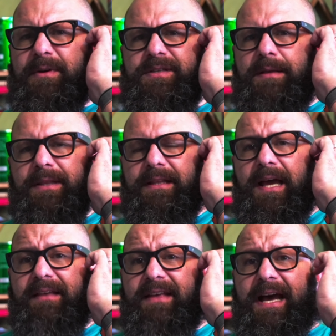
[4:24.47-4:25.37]
or something
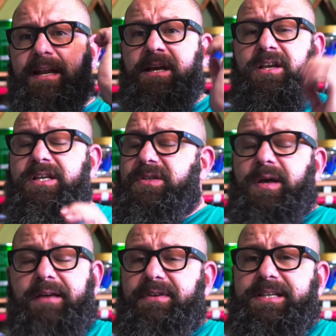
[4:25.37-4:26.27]
like that. So
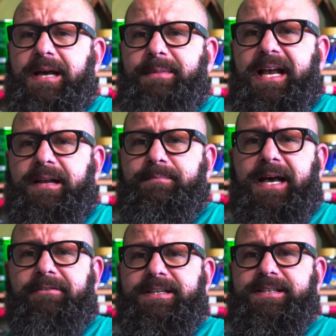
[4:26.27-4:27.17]
every time I had
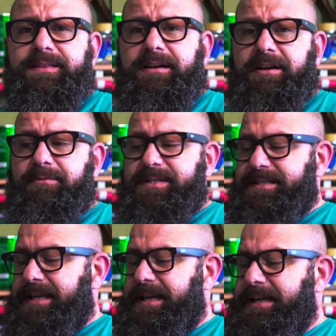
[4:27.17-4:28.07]
batteries in there, it would
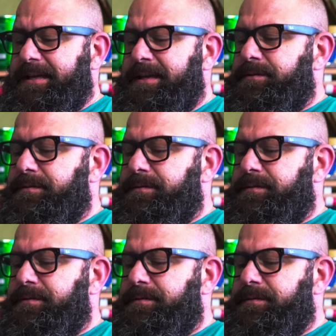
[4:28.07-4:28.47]
say